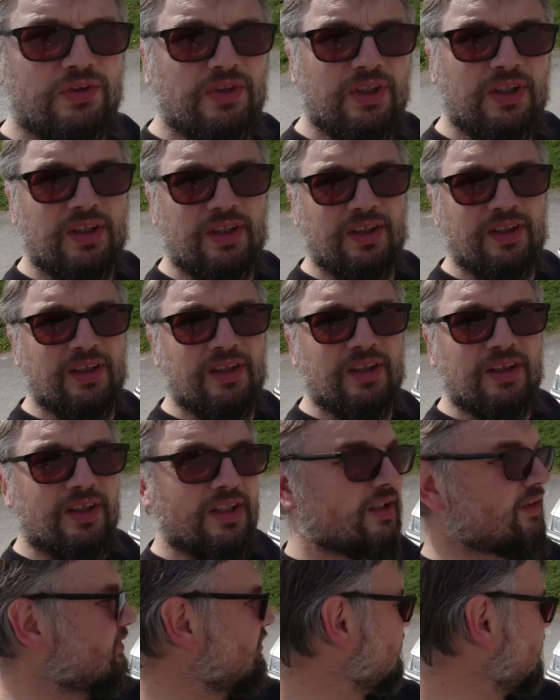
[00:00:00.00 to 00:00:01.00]
dig
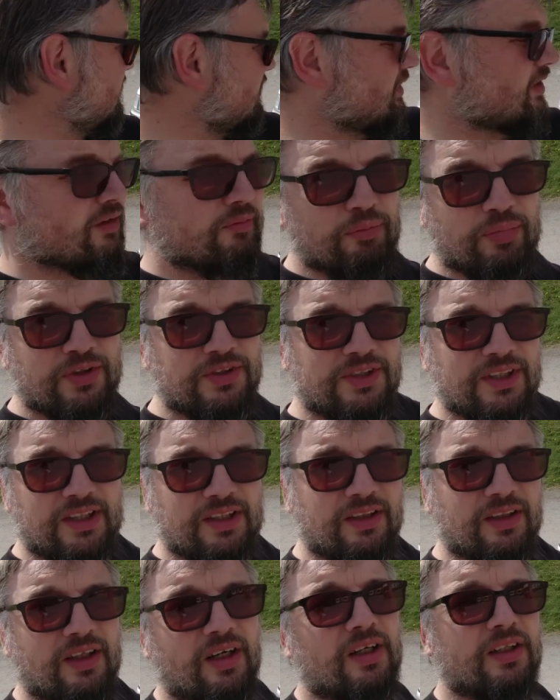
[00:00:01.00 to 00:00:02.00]
into this
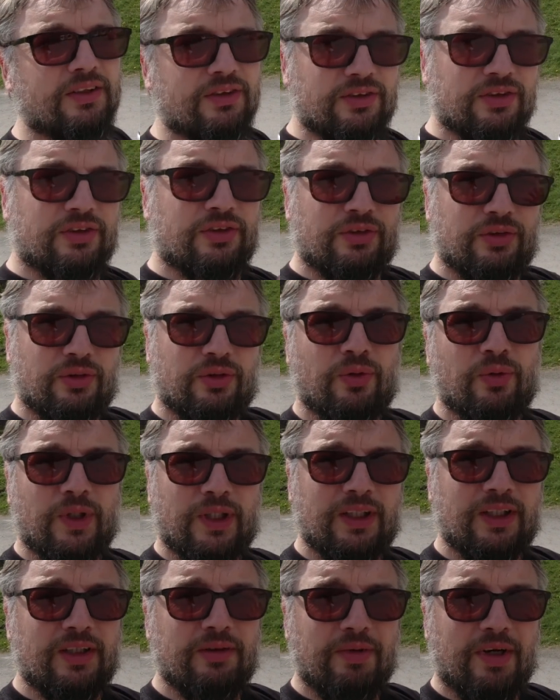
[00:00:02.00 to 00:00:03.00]
particular car, let's just talk
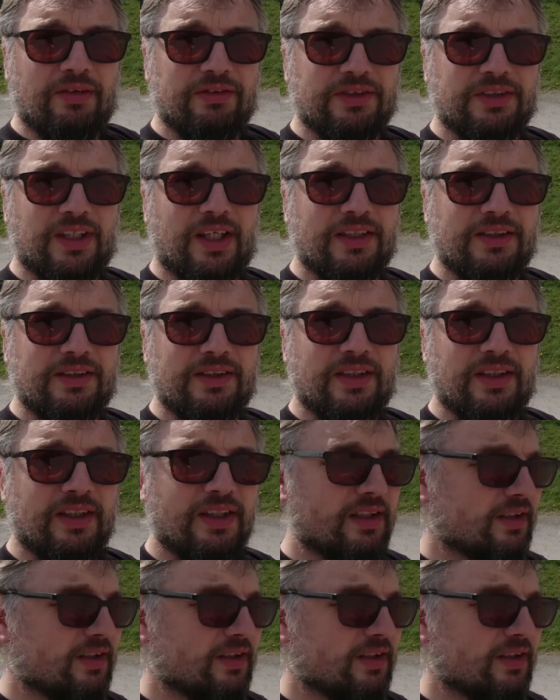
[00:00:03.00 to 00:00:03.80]
quickly about Zantia